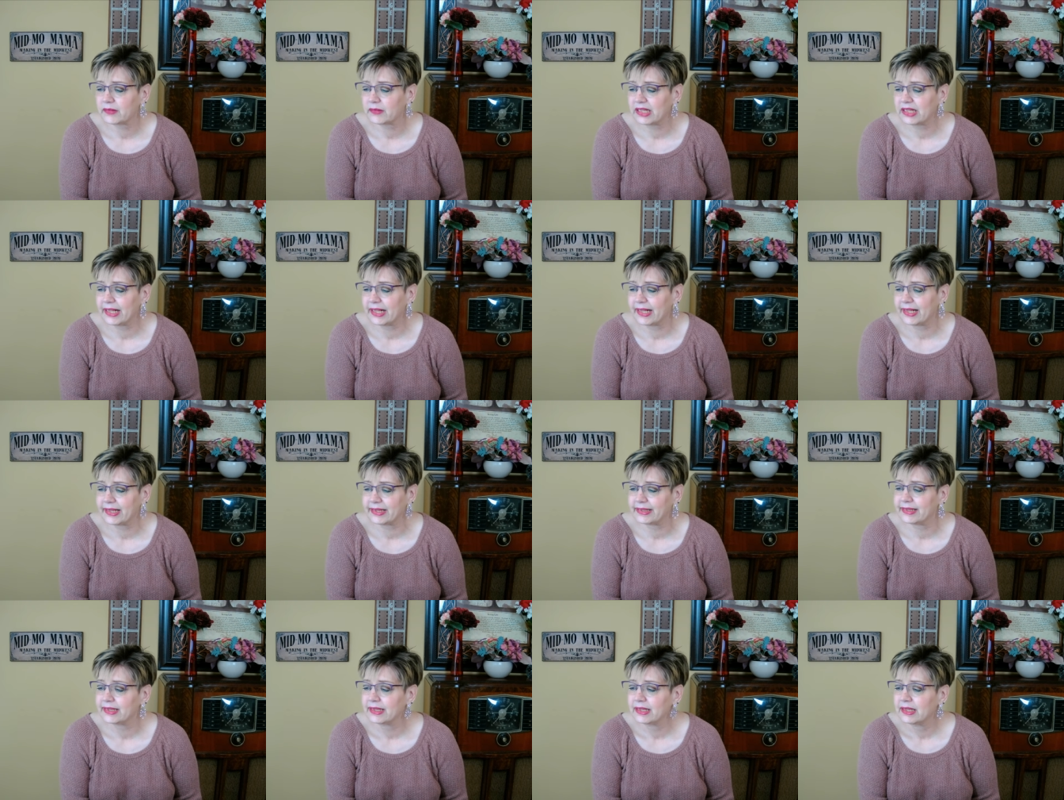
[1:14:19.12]

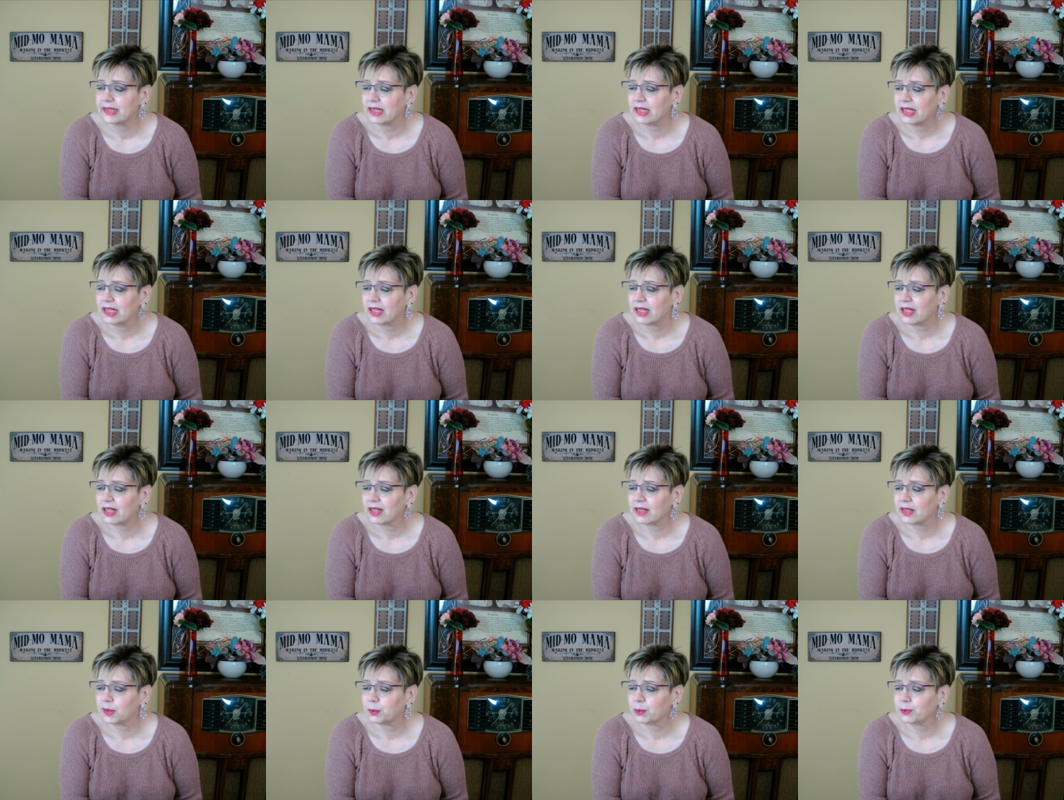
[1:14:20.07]
and.
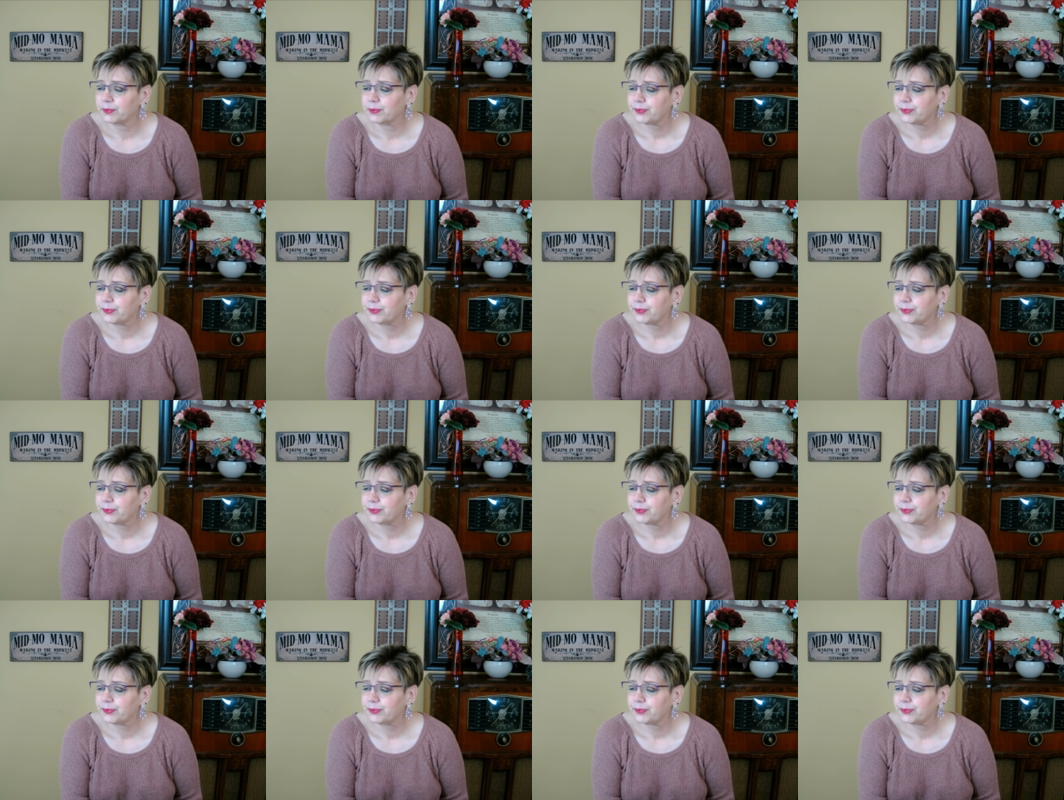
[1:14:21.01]
Um,